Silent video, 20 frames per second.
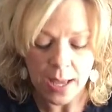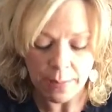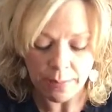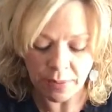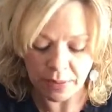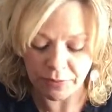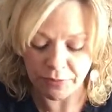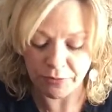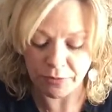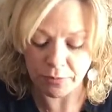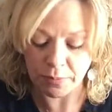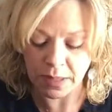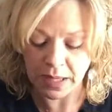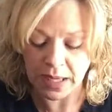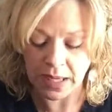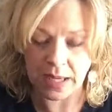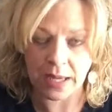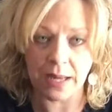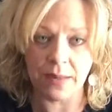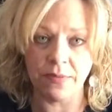But for
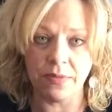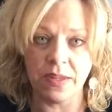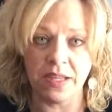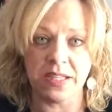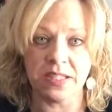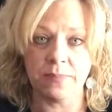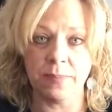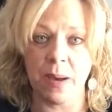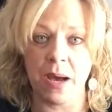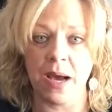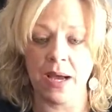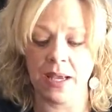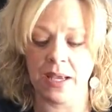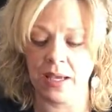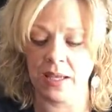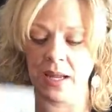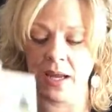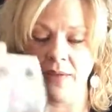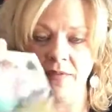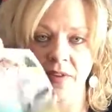me, in this
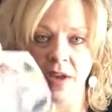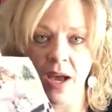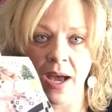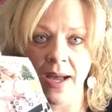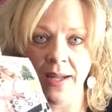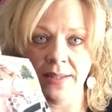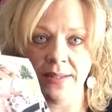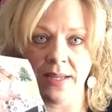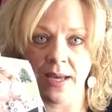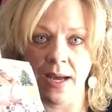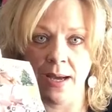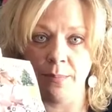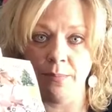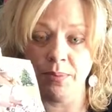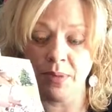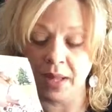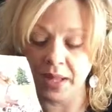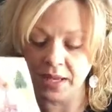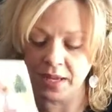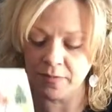pocket, I've got
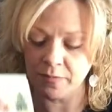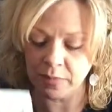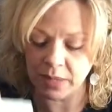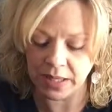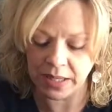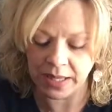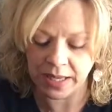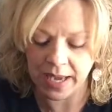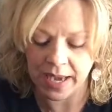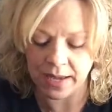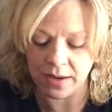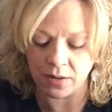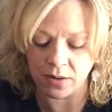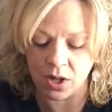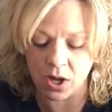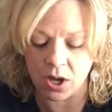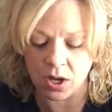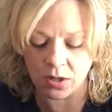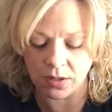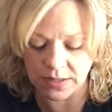plenty of mini
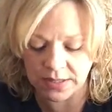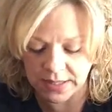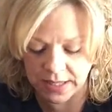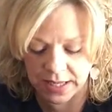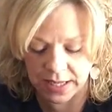catalogs,